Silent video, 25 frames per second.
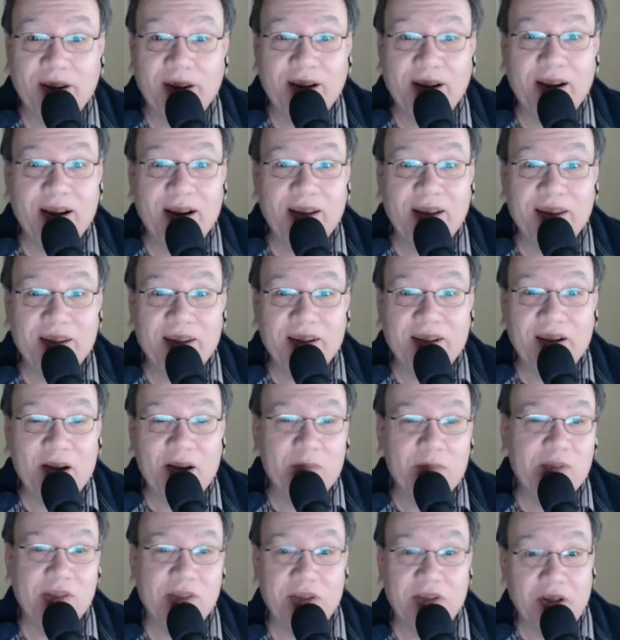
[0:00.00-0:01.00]
on.
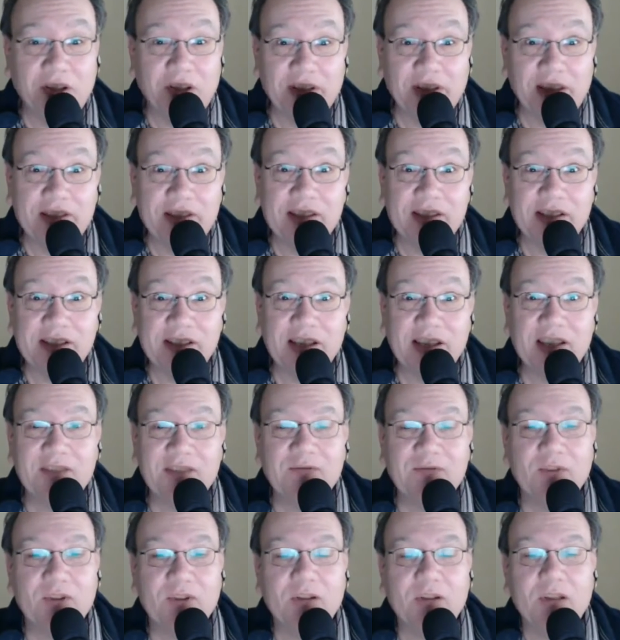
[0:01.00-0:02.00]
I'm still not
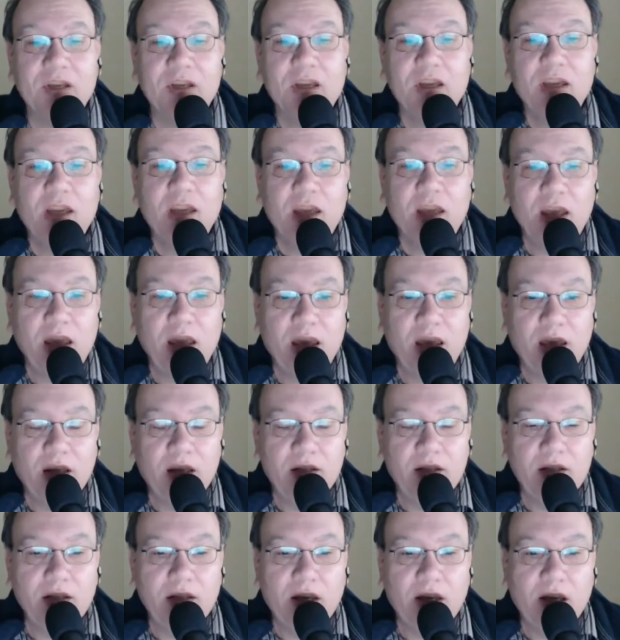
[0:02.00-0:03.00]
successful.
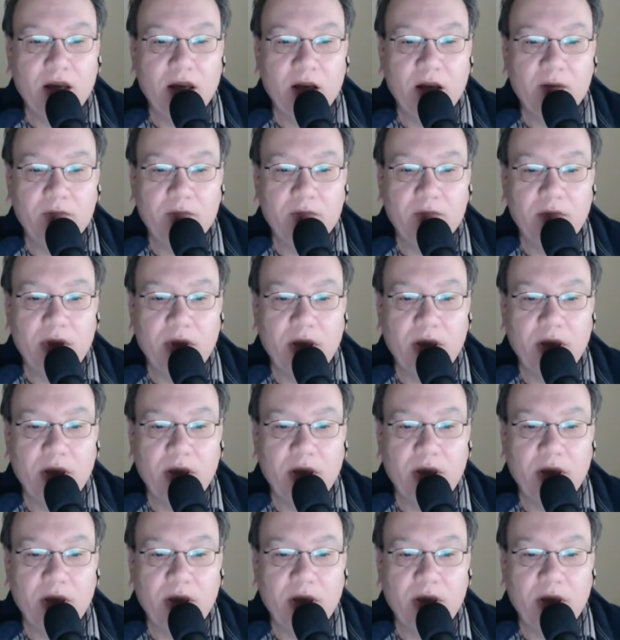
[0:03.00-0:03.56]
And but